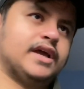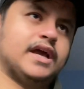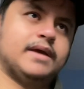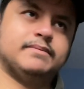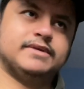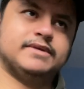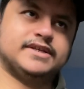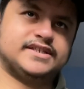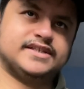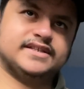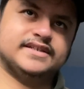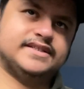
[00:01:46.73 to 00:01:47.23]

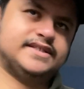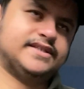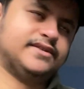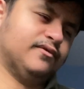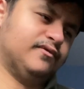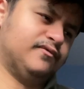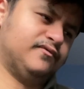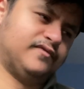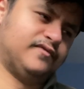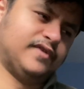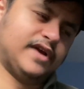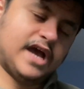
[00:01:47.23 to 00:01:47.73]
Emerson's
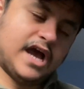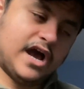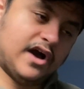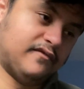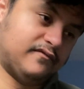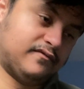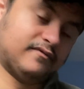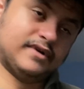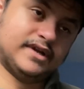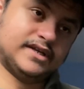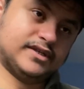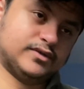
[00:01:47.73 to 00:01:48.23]
still fit.
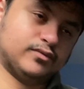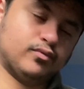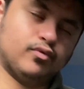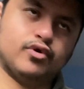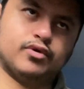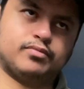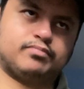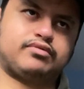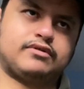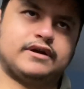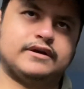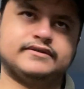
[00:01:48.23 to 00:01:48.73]
Alvarez,
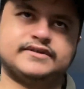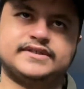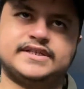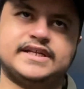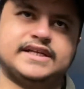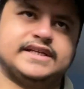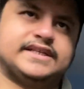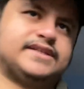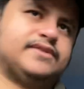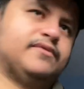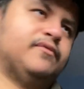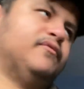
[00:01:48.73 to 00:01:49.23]
Ward-Prowse,
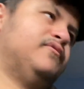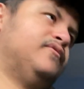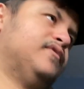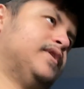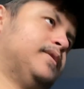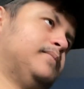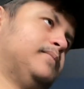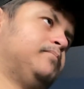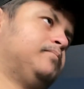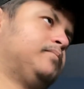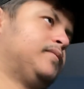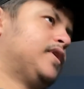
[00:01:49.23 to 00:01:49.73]
they're still
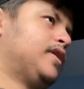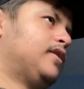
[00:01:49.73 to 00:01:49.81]
fit.